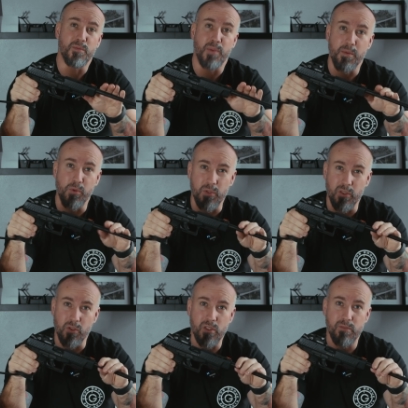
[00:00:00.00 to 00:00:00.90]
people
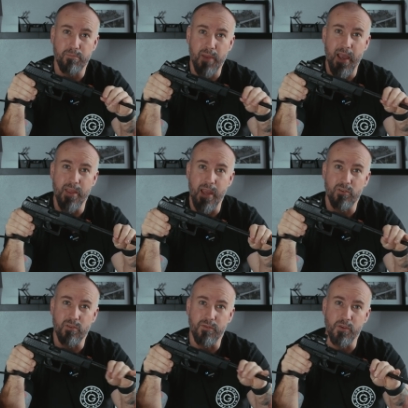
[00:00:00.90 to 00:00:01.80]
to just pay the
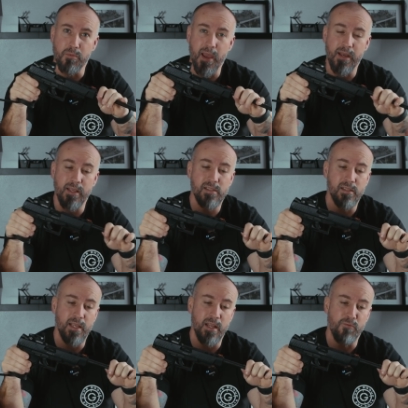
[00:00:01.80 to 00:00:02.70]
extra few pennies
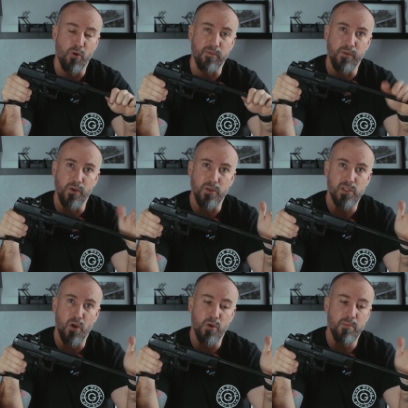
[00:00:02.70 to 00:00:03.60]
and get it right first
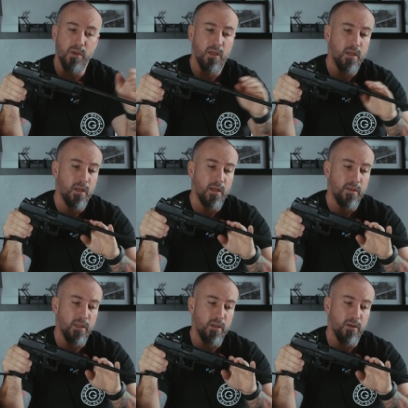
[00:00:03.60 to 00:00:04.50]
time.
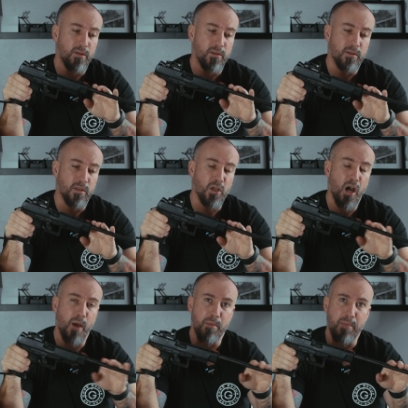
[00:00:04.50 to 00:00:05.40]
The
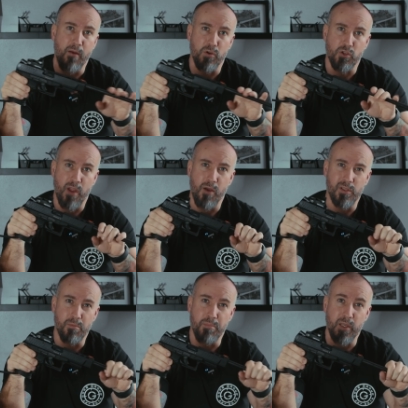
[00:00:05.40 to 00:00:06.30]
carbon barrel shroud
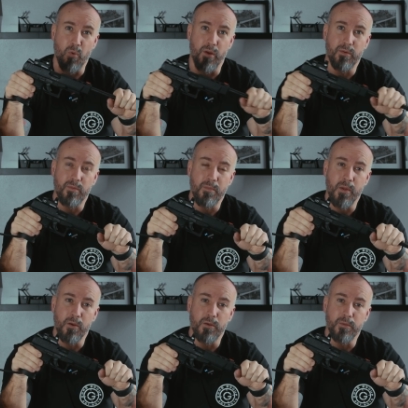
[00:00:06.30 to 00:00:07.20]
is a big one.
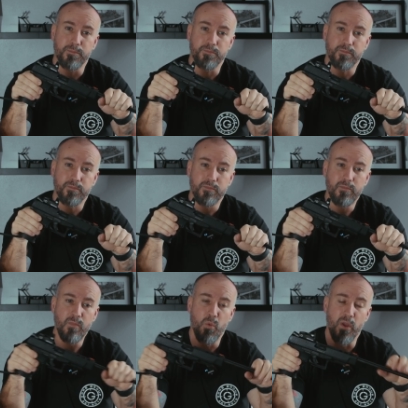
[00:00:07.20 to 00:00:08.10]

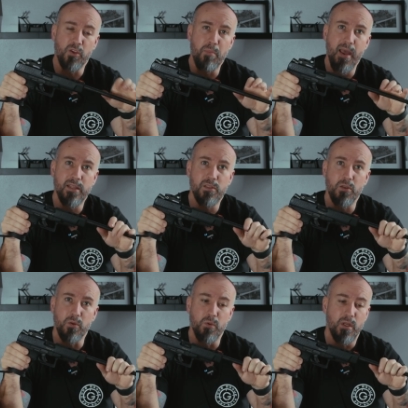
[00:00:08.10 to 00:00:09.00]
When compared
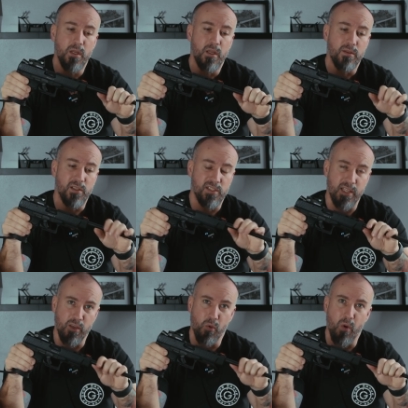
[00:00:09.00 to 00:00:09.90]
to the
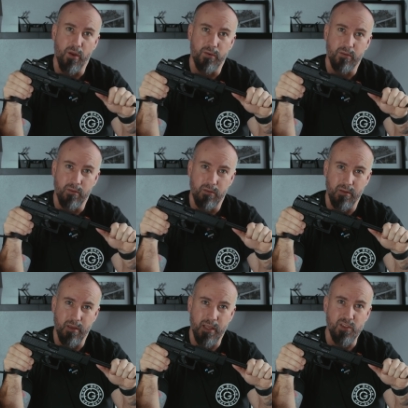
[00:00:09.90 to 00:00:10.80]
steel one,
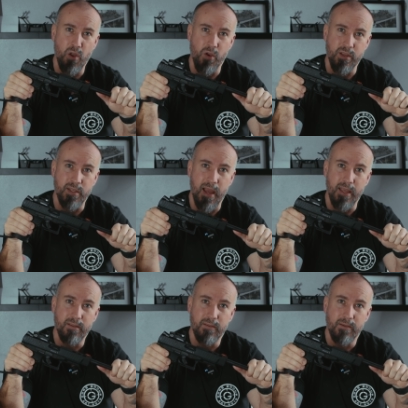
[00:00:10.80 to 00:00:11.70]
it's night and day.